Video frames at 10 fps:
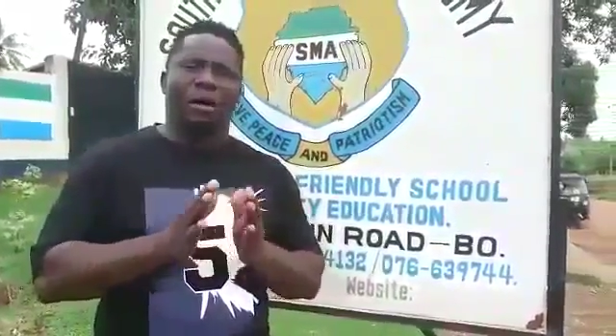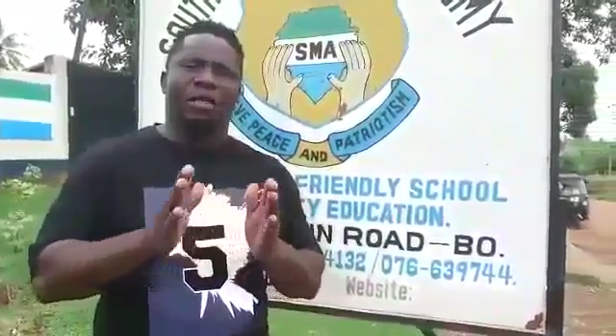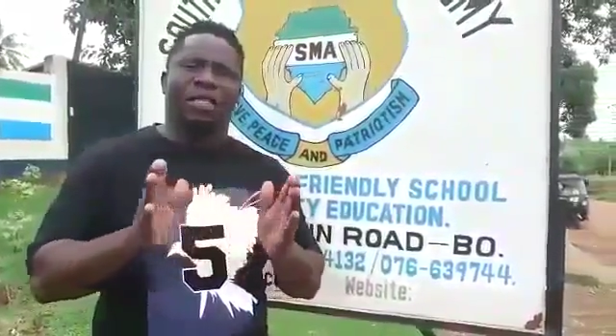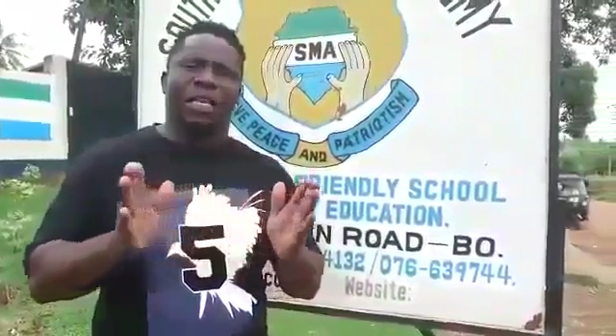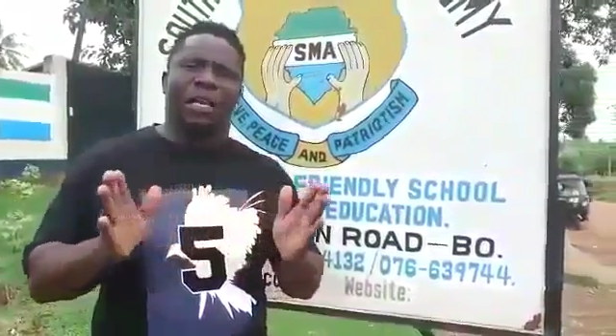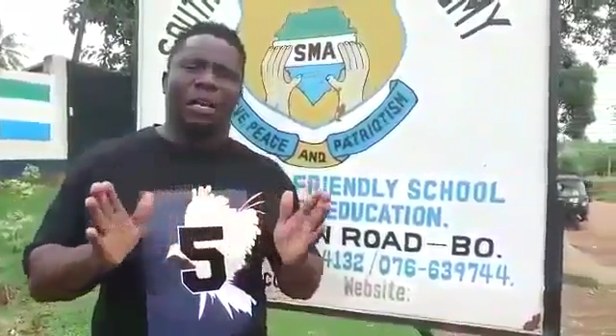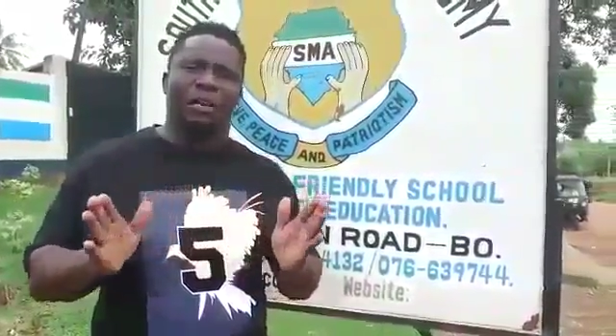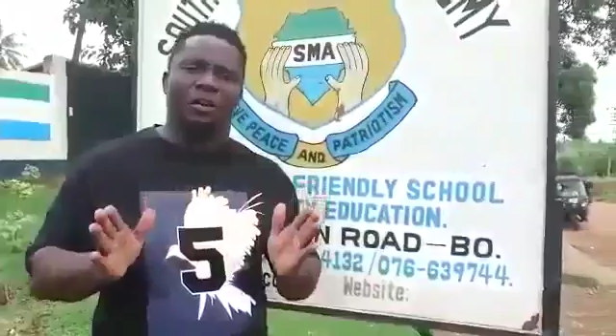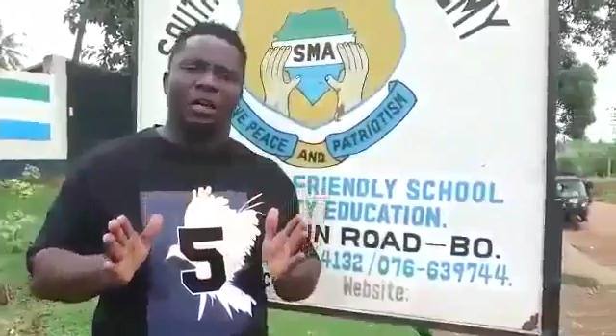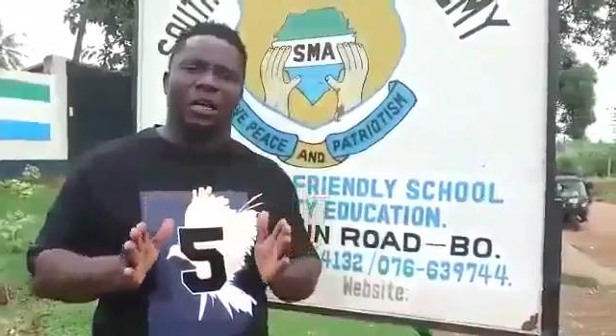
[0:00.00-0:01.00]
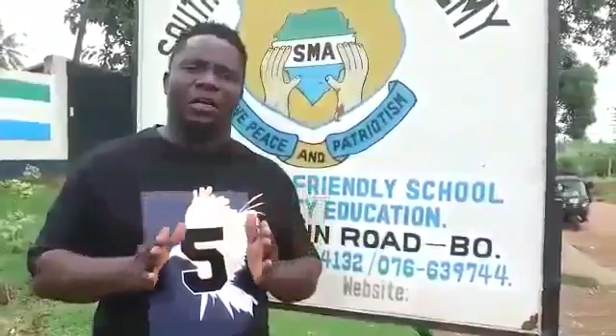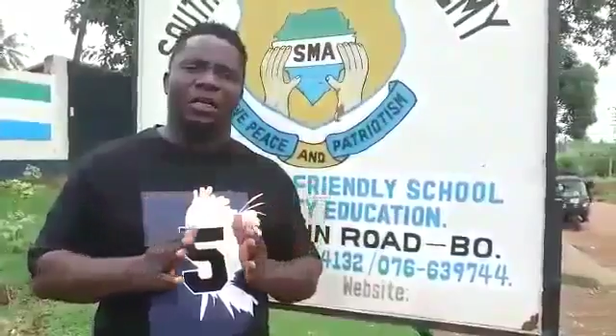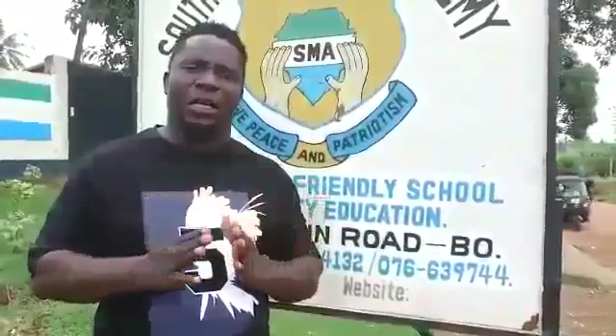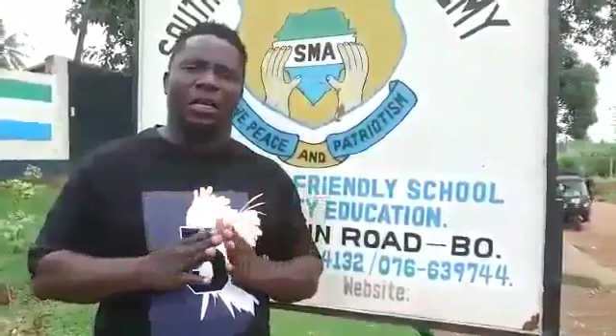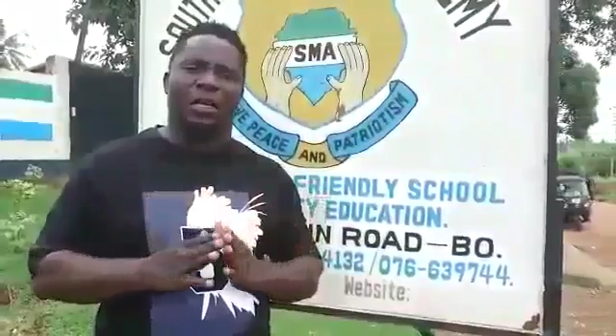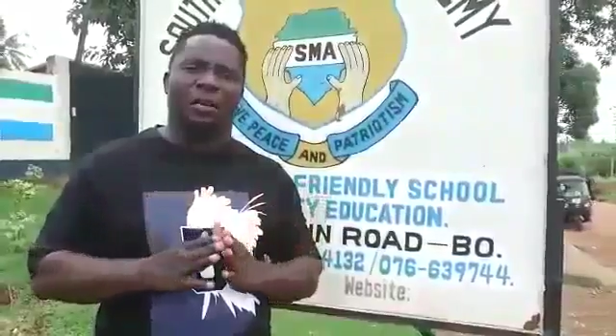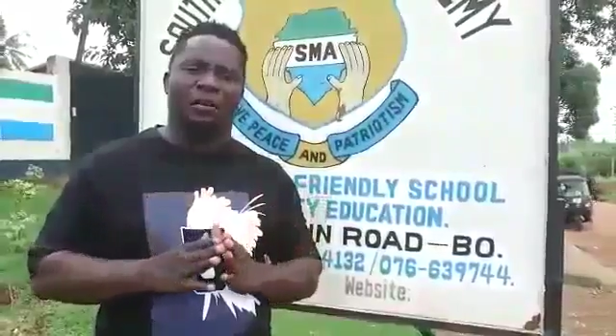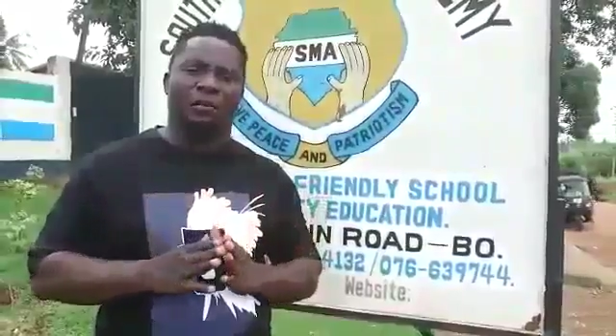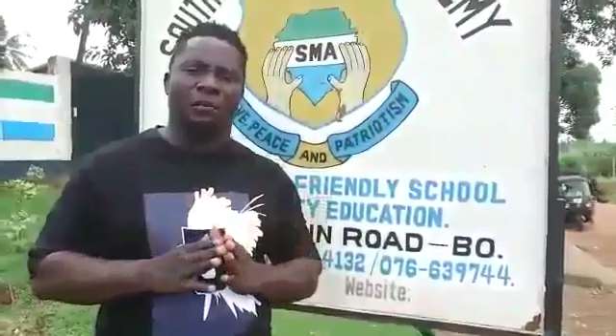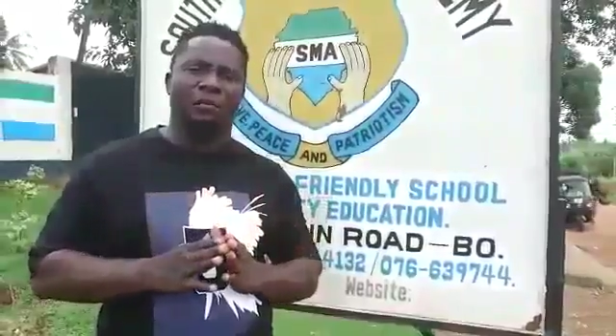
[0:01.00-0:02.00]
Sierra Leonean Chenki,
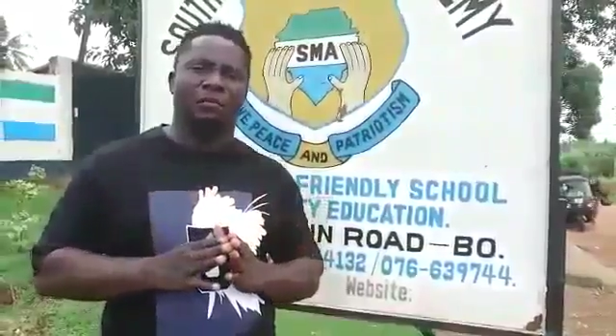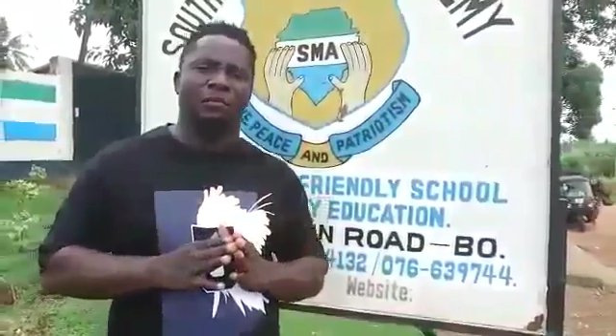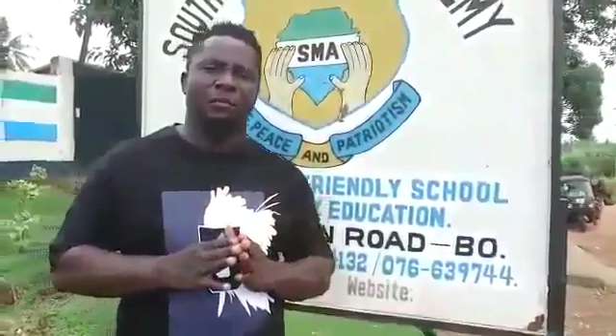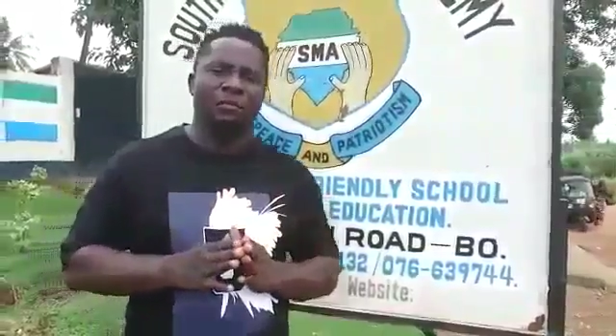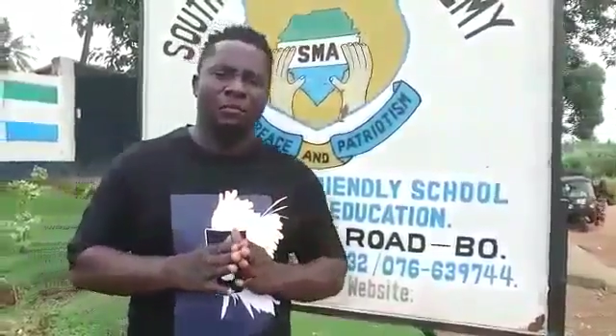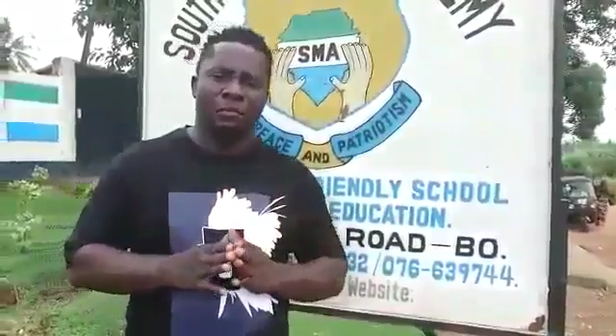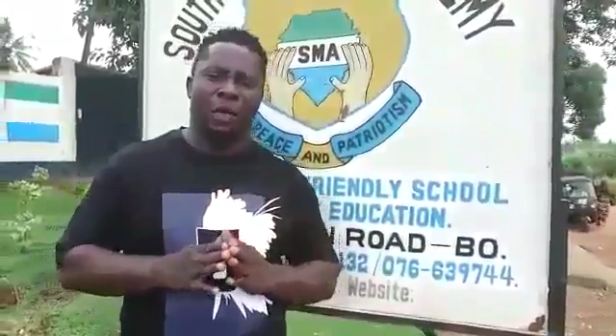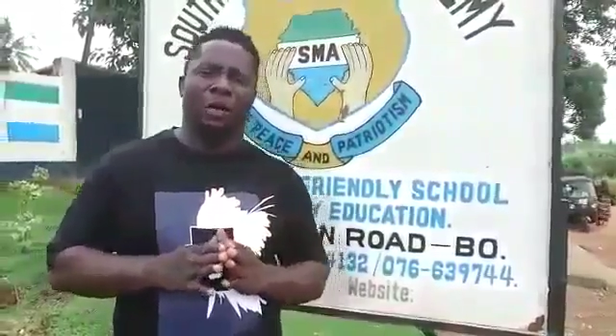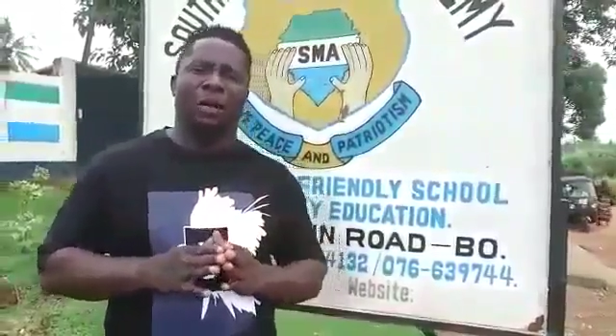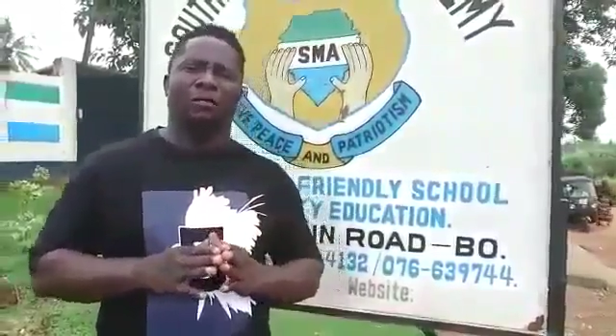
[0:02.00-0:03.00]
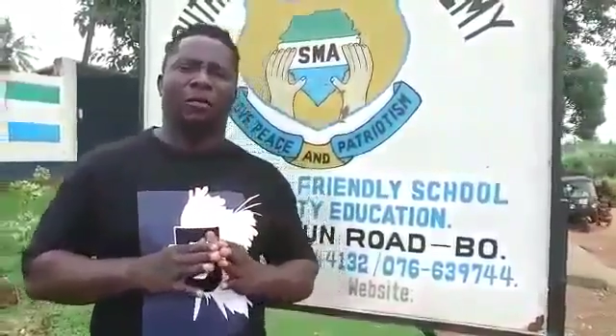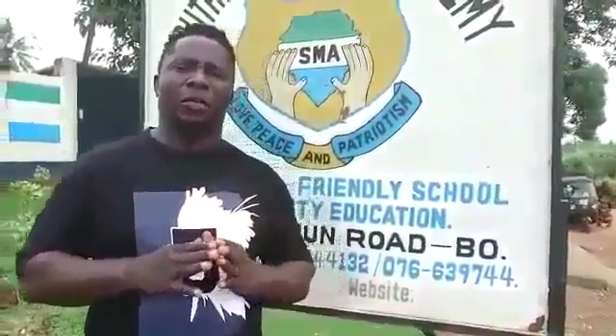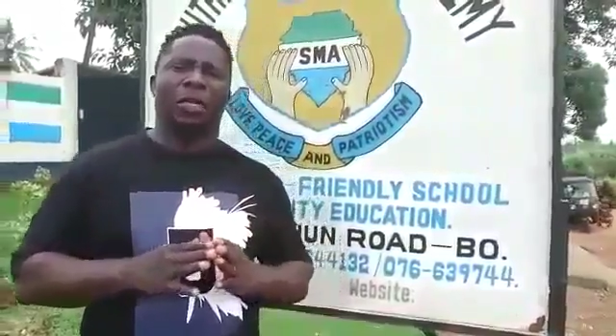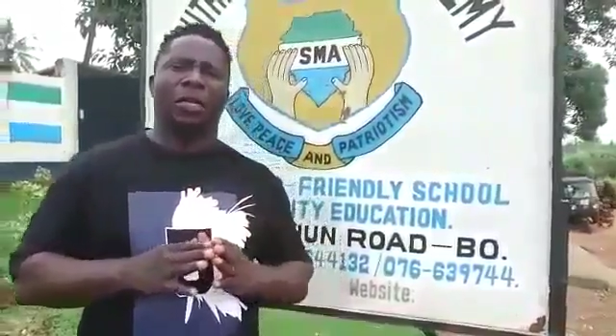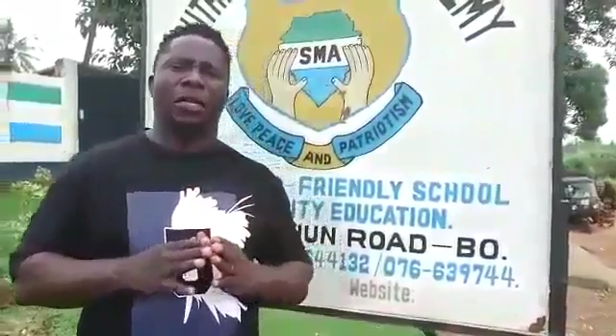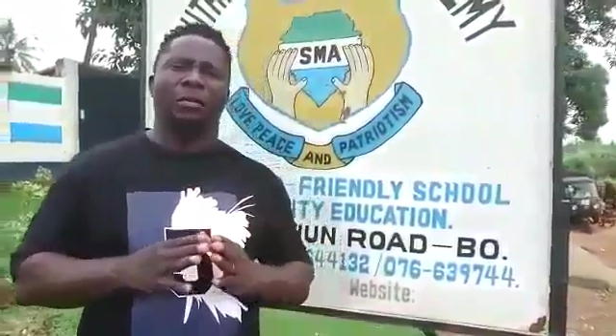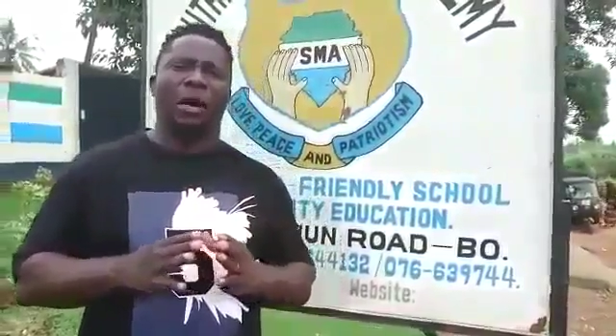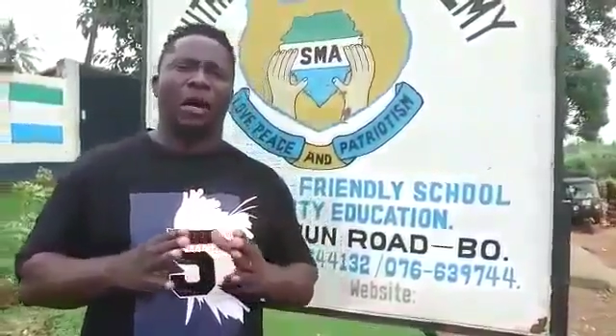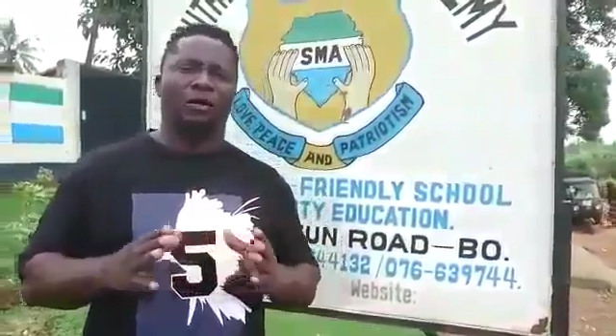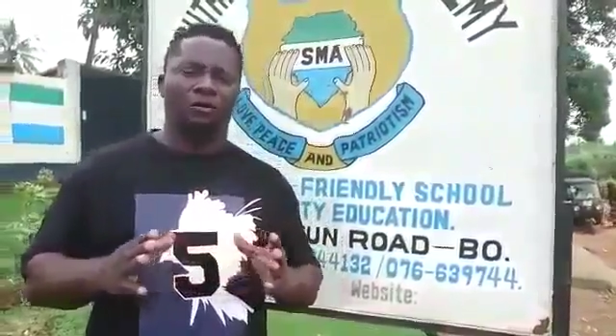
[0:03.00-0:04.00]
I want to tell them
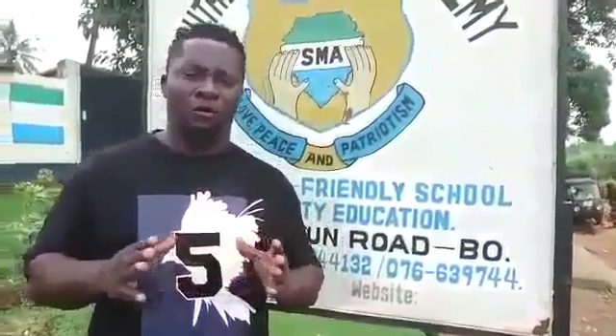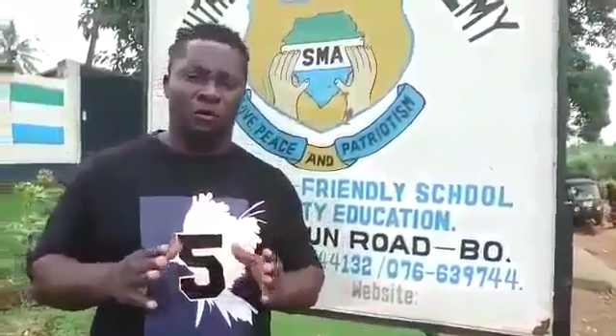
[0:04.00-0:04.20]
I do.